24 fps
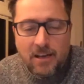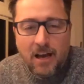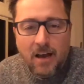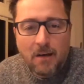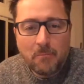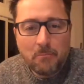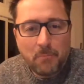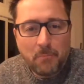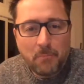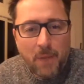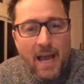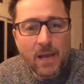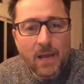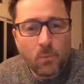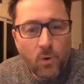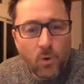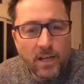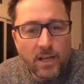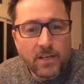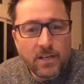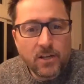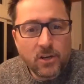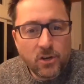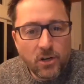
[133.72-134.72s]
Buy
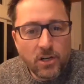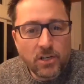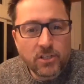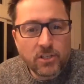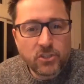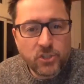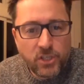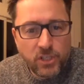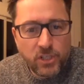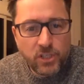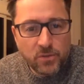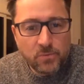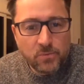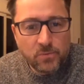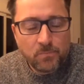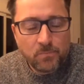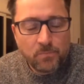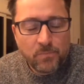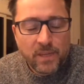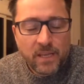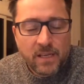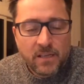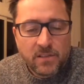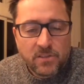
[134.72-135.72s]
one, nourish two.
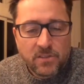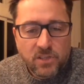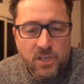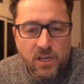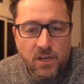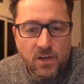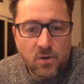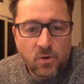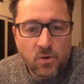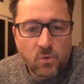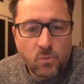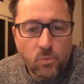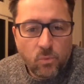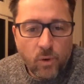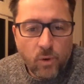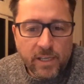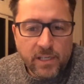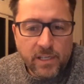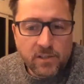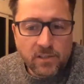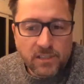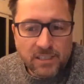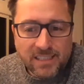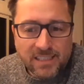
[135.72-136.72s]
So what
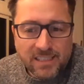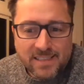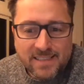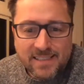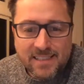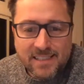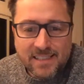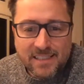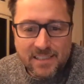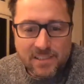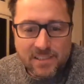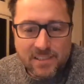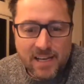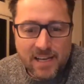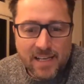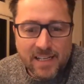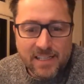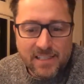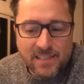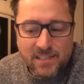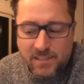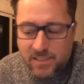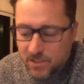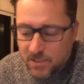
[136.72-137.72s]
you're listening tonight
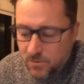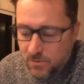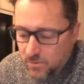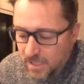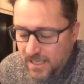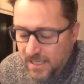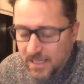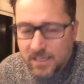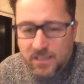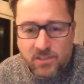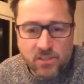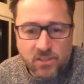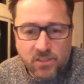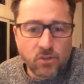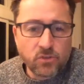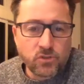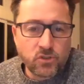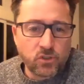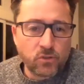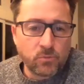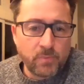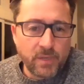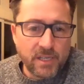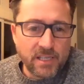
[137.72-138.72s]
is a unique
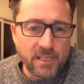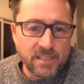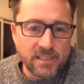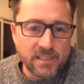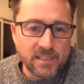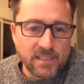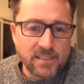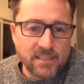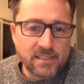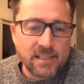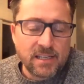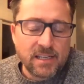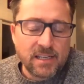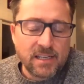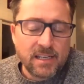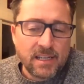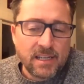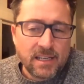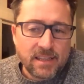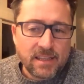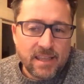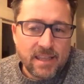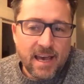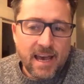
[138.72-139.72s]
social business
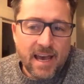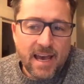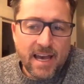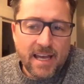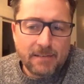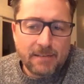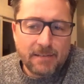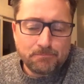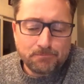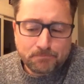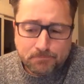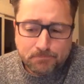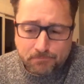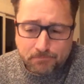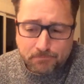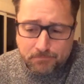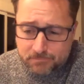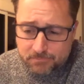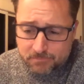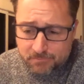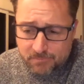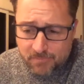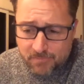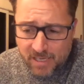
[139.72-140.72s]
that
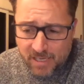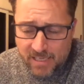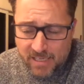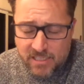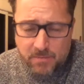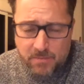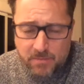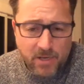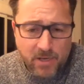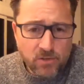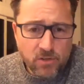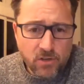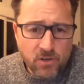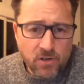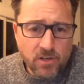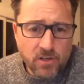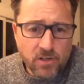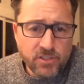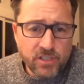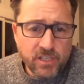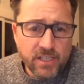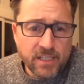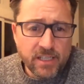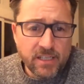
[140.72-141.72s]
is about
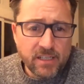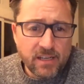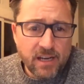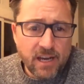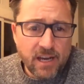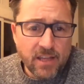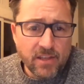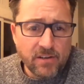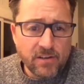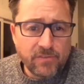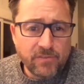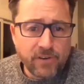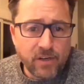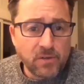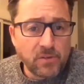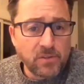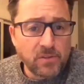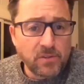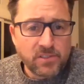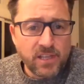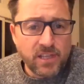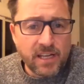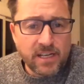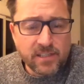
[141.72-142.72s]
nourishing other
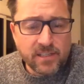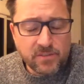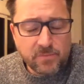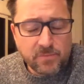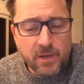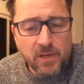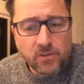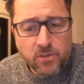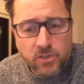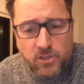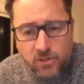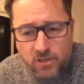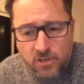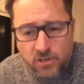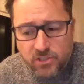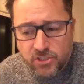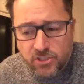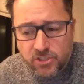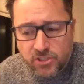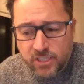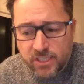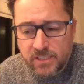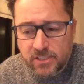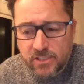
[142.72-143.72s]
folks, that is about
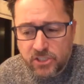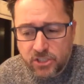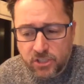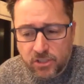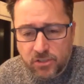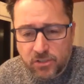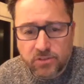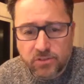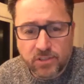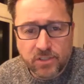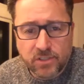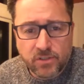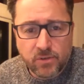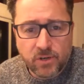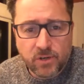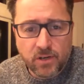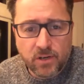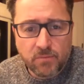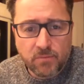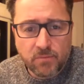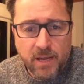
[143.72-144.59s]
nourishing children who are